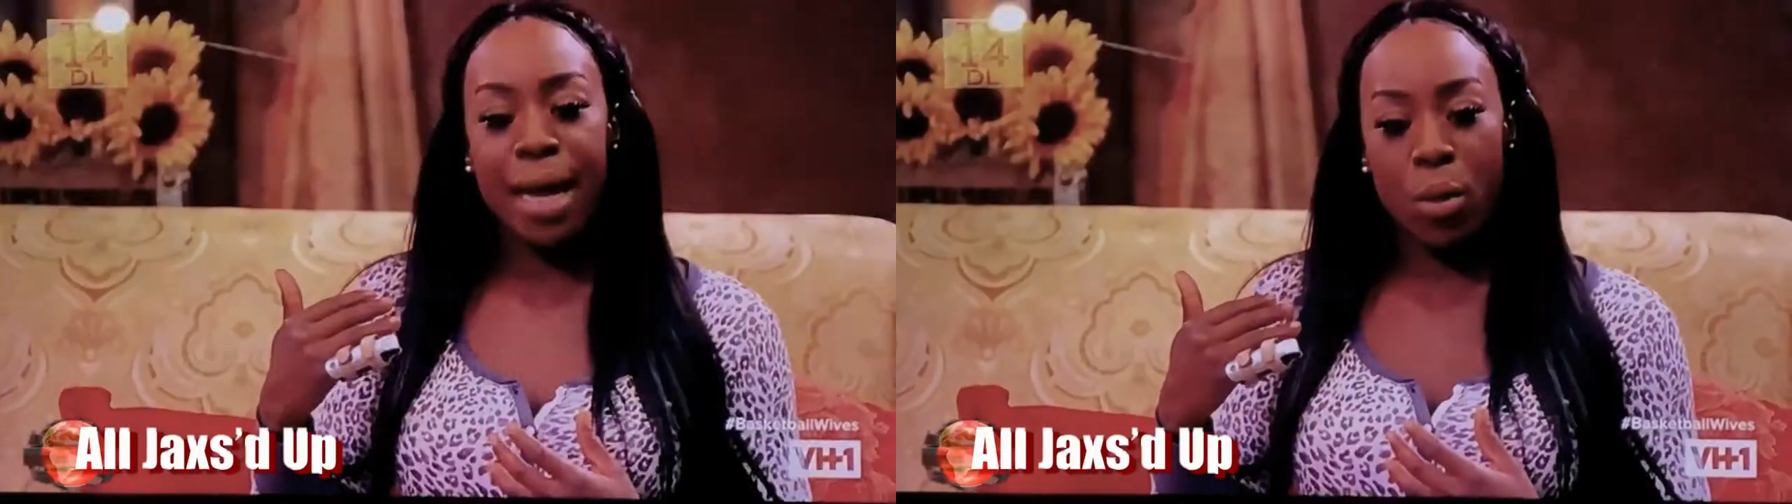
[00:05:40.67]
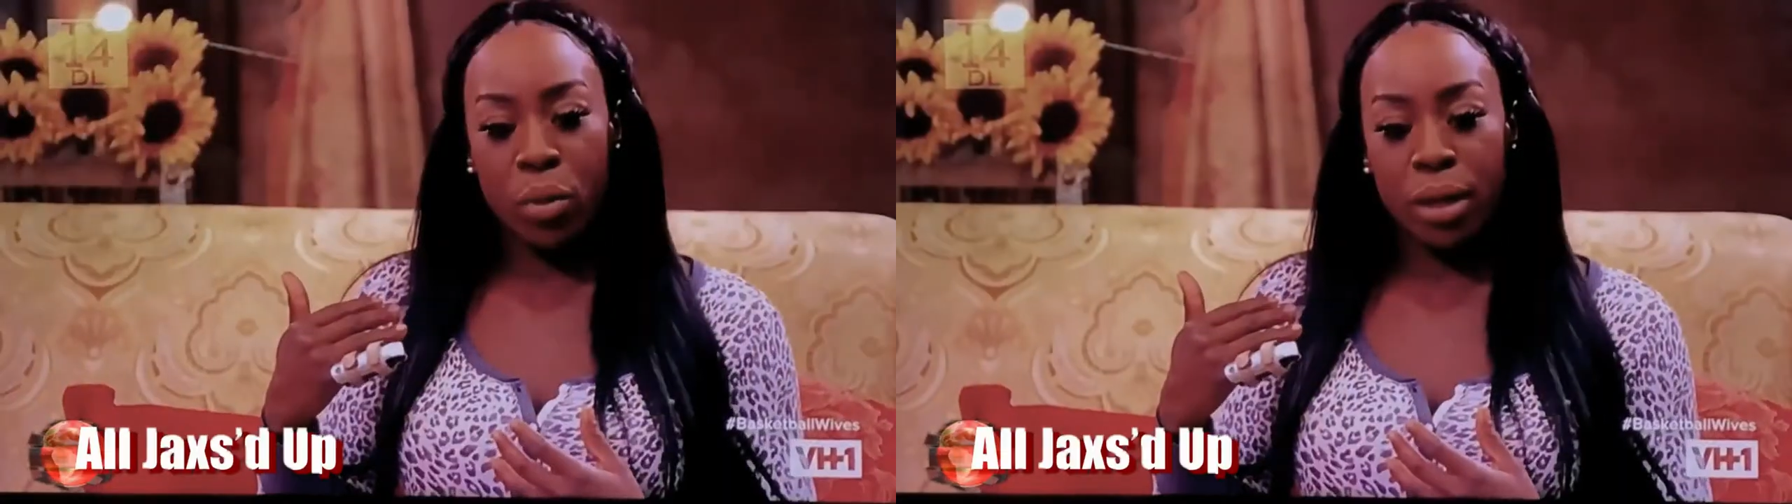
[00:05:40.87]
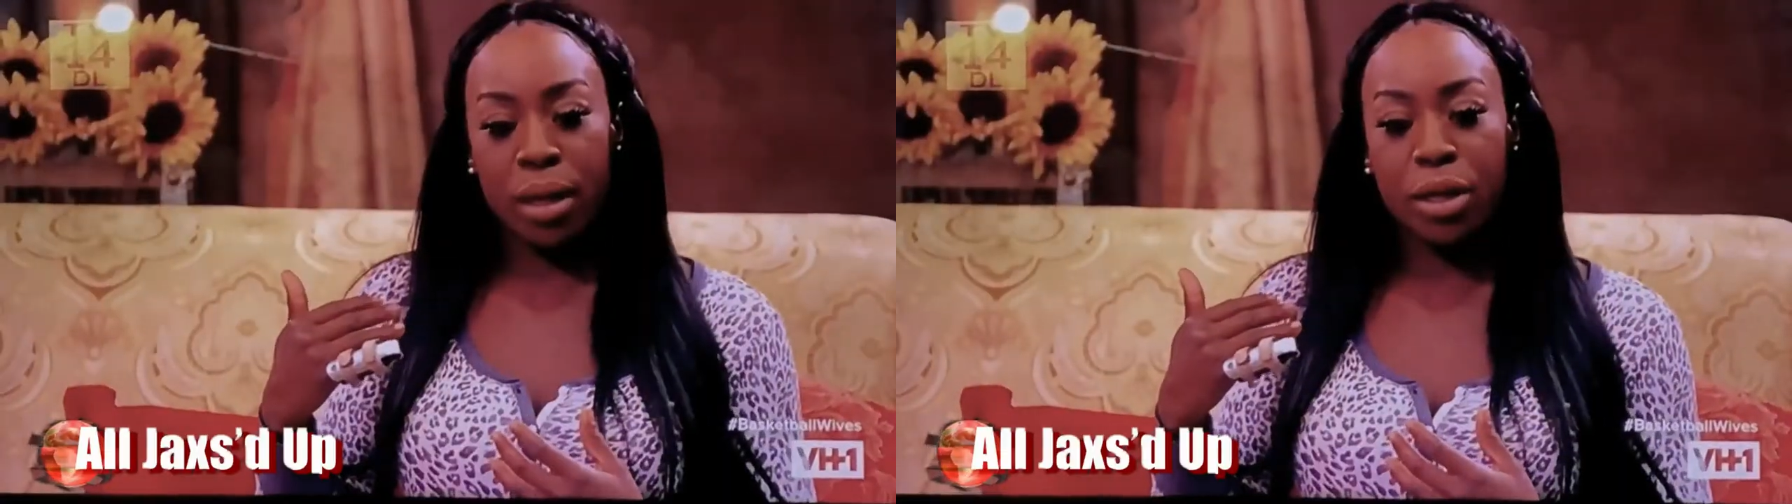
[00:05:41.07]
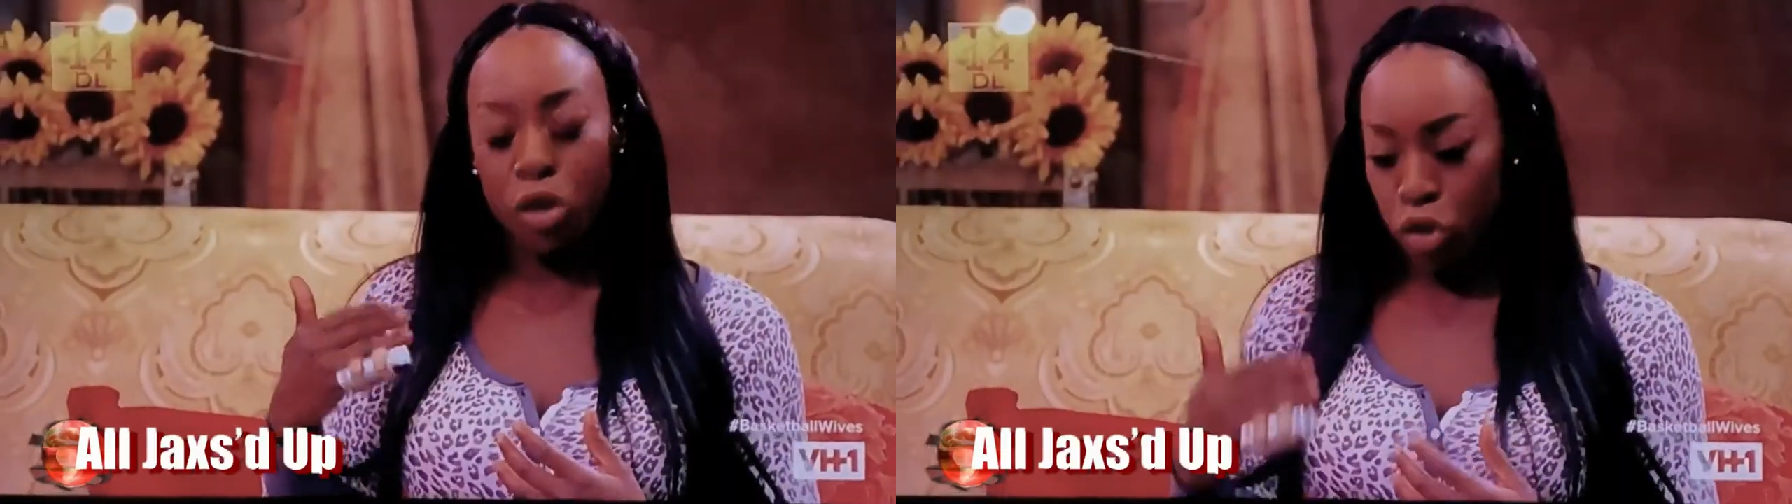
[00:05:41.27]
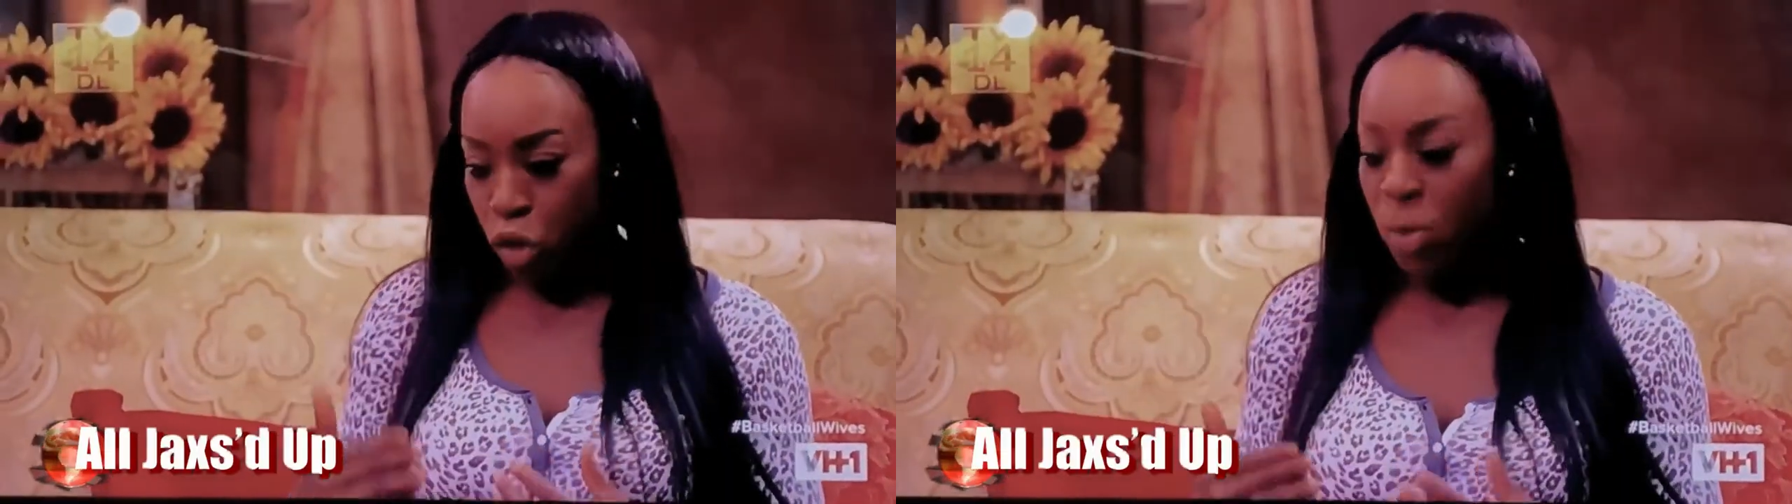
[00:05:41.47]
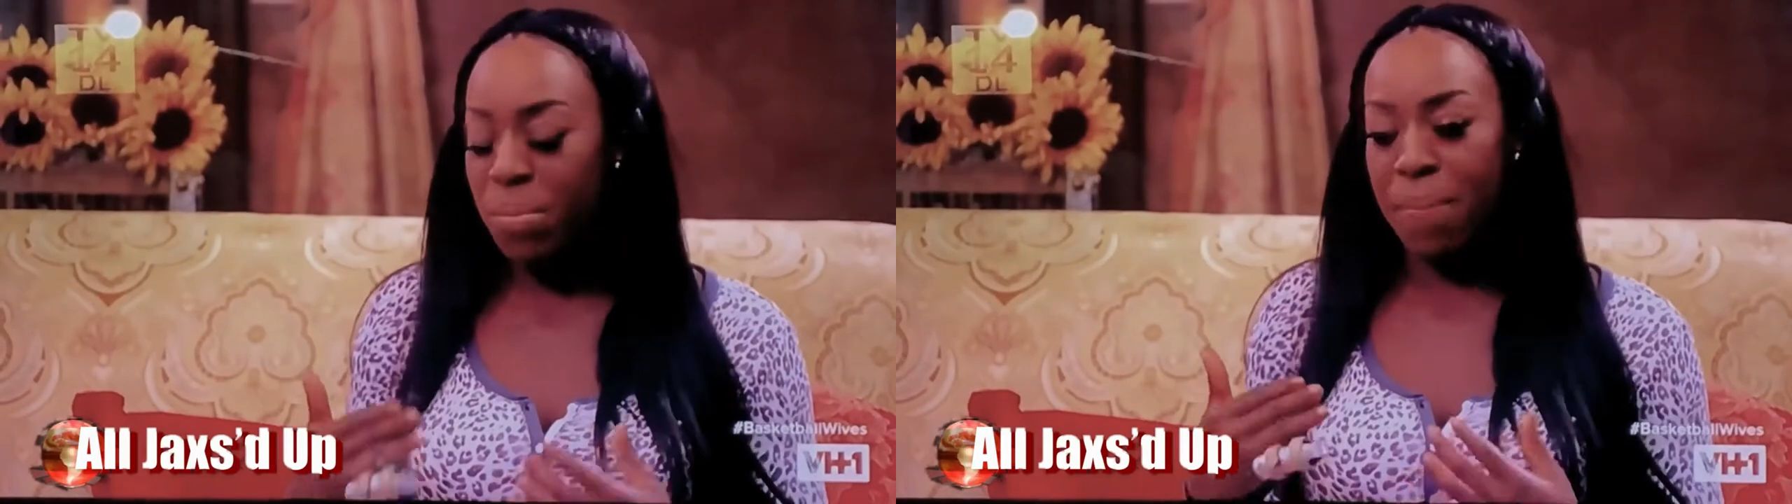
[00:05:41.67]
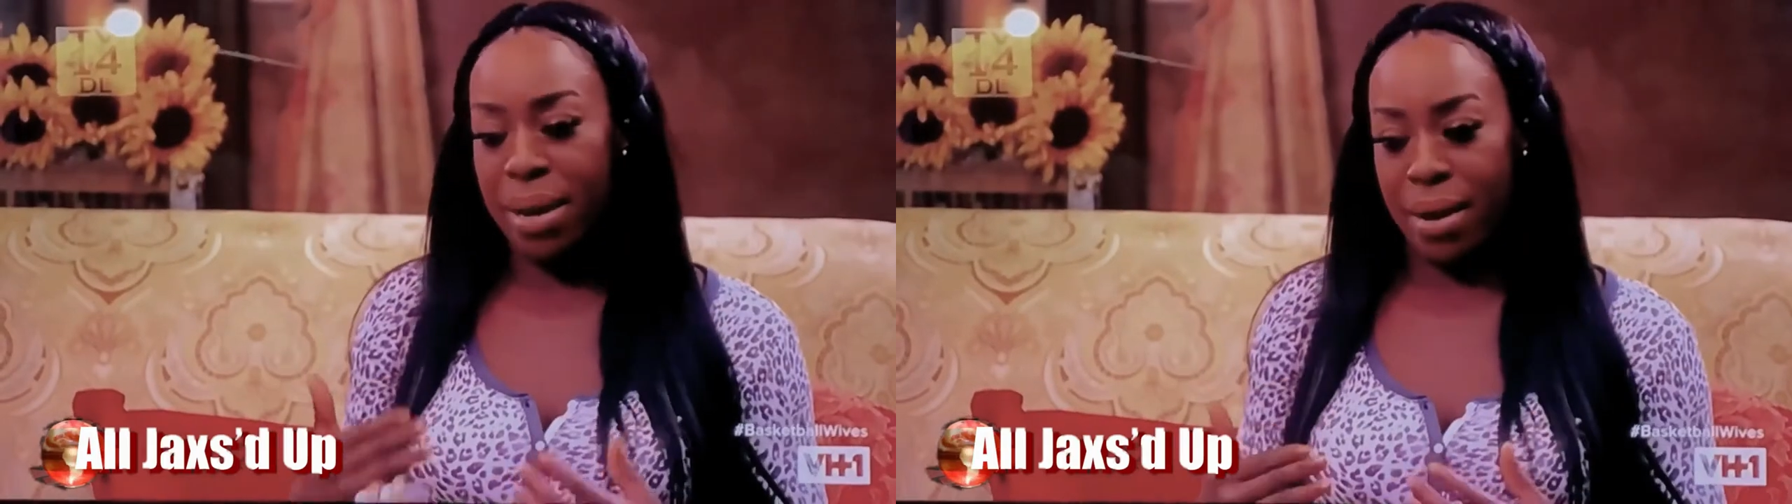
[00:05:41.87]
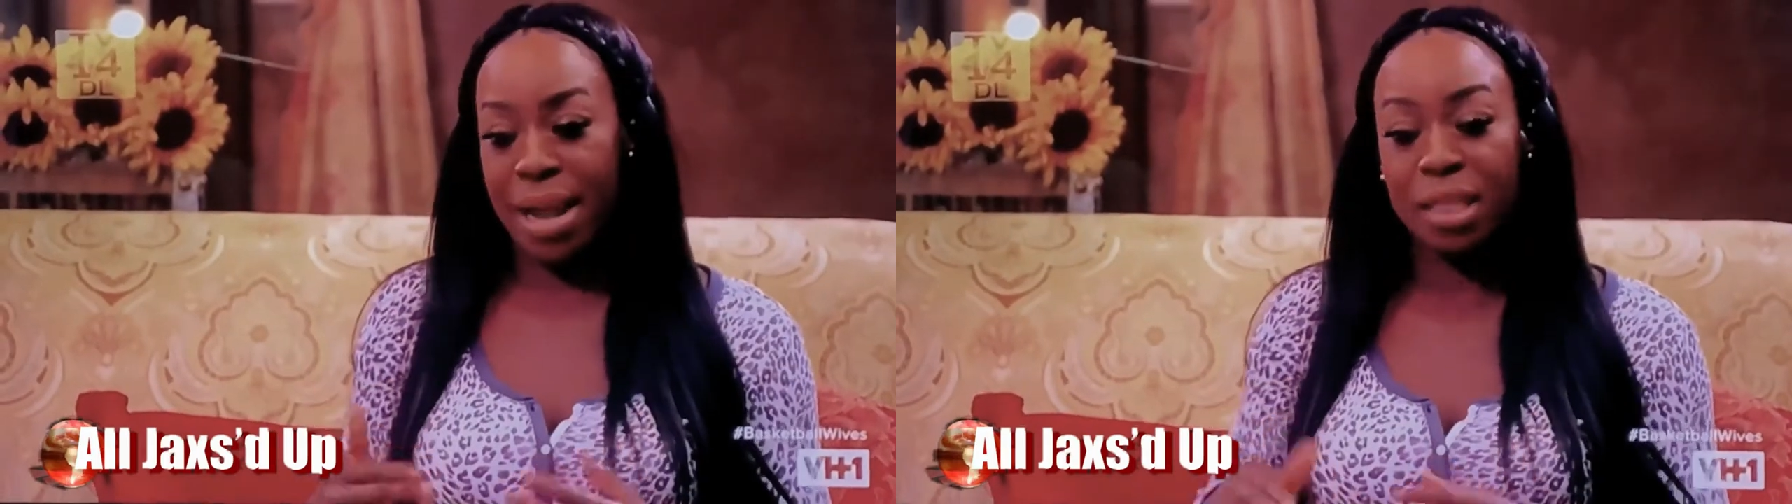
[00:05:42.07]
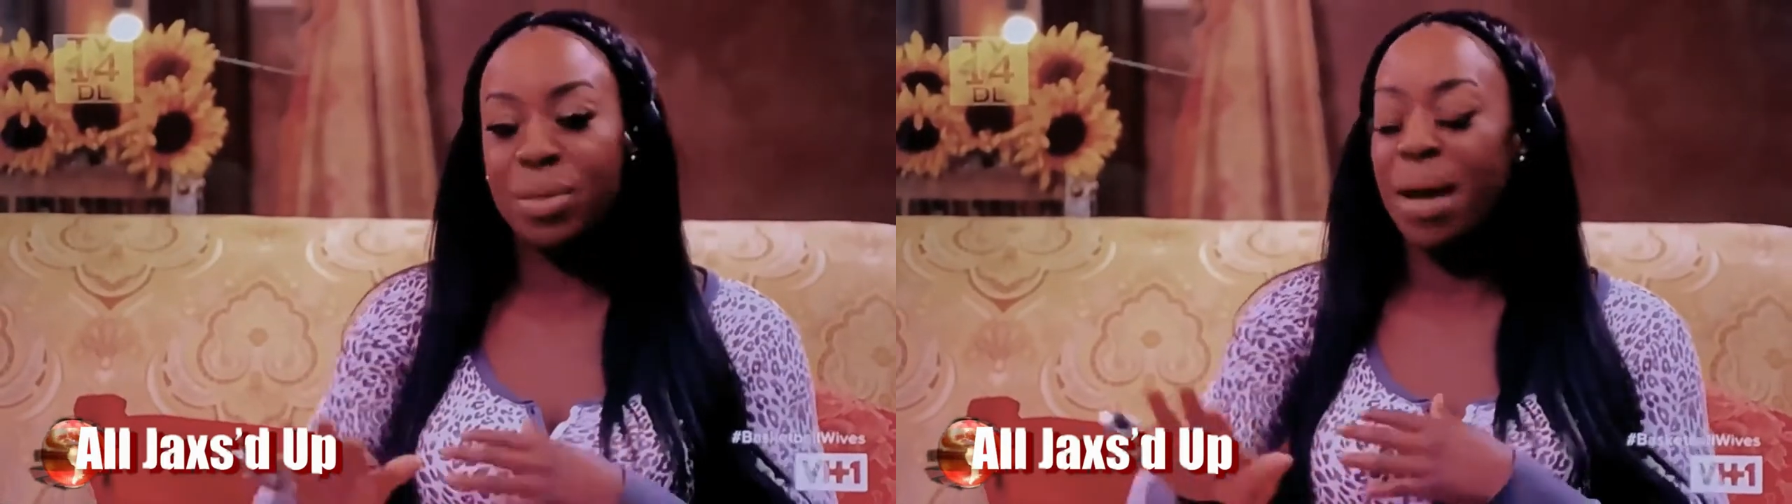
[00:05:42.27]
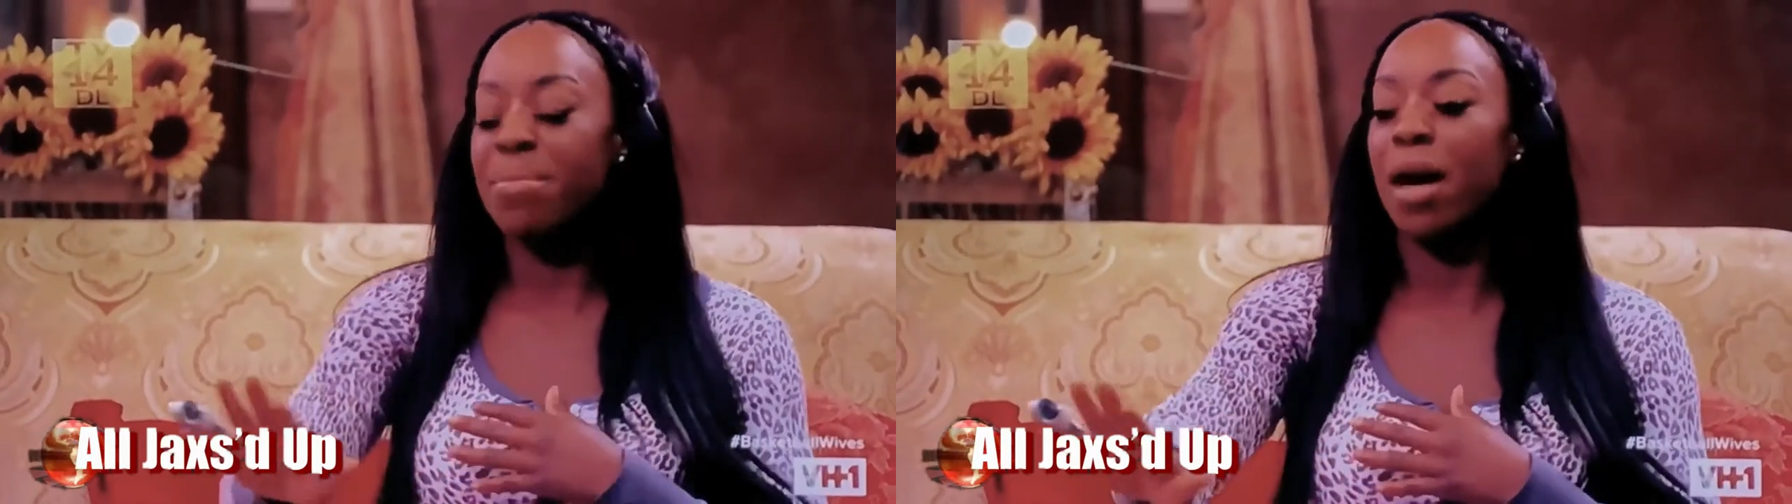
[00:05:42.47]
I would kill you with my bare hands, but
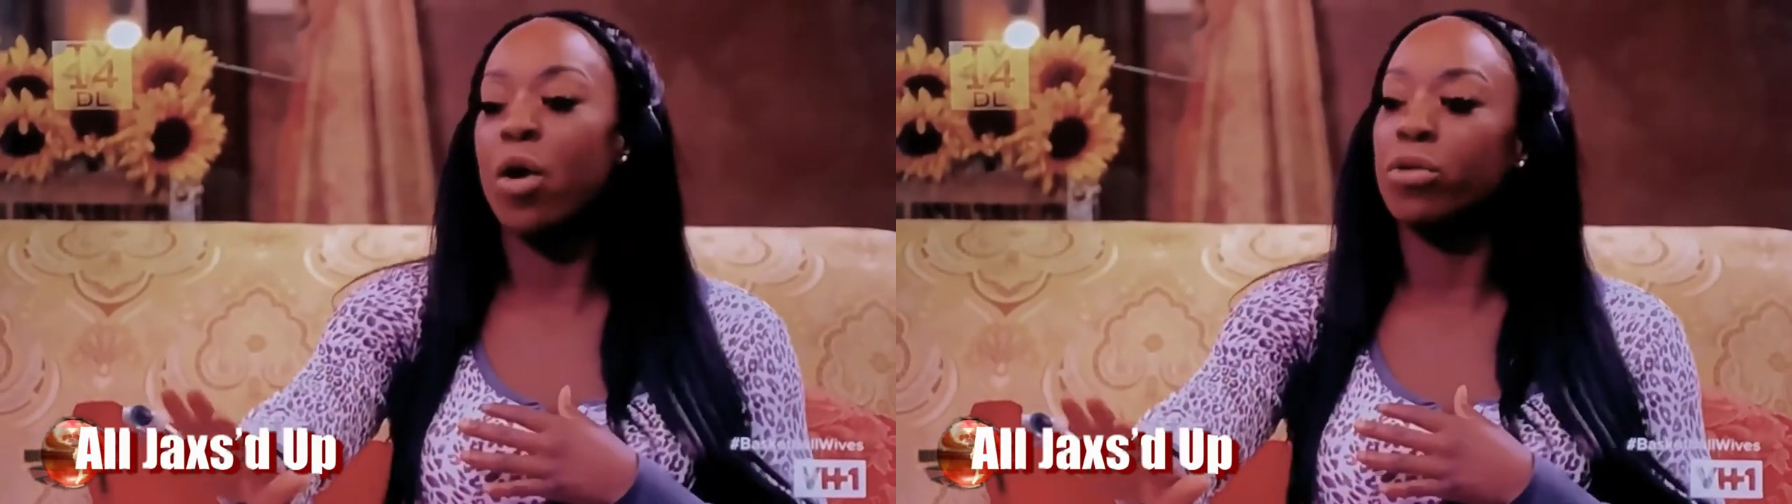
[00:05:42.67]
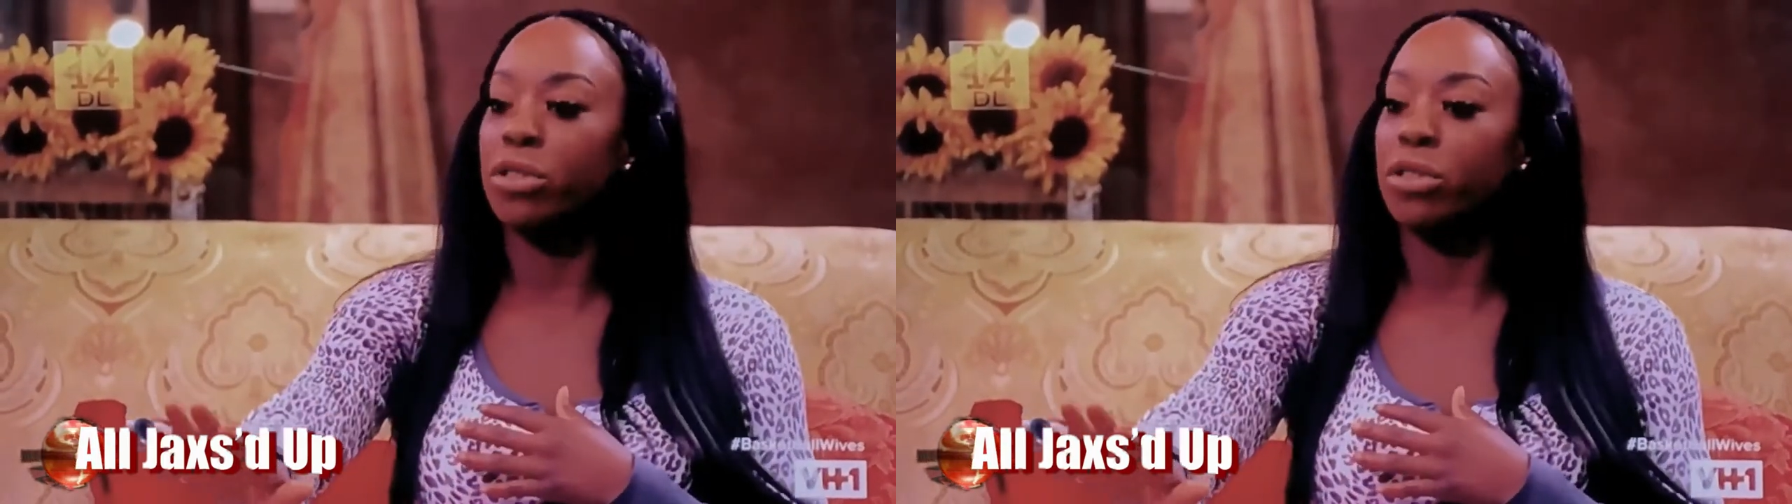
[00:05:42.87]
I'm not going to